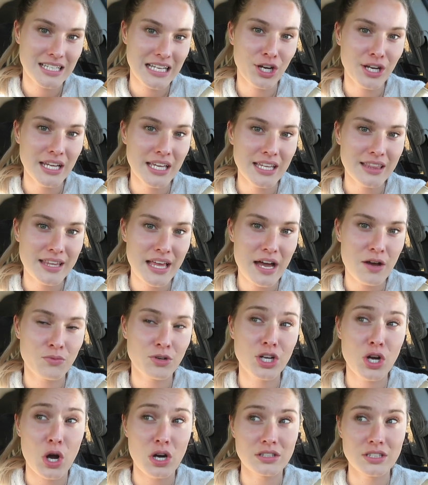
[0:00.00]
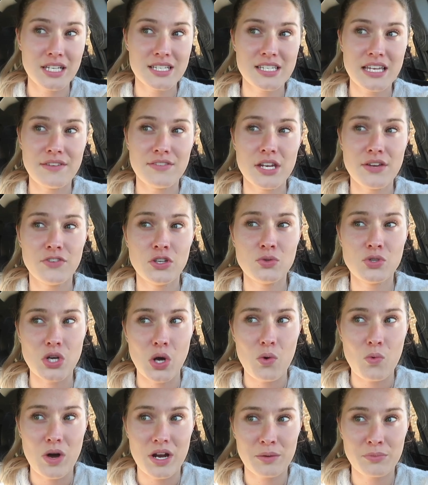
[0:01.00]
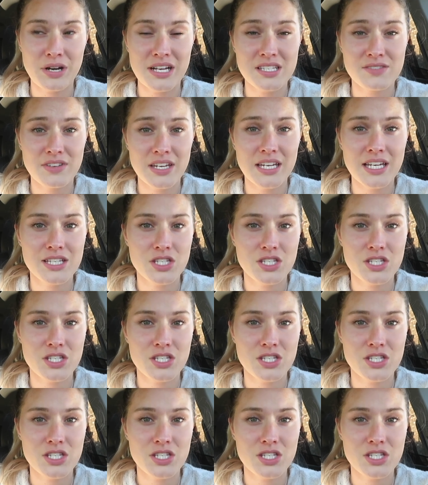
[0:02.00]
You're gonna get that regardless. Even if you don't want to breastfeed,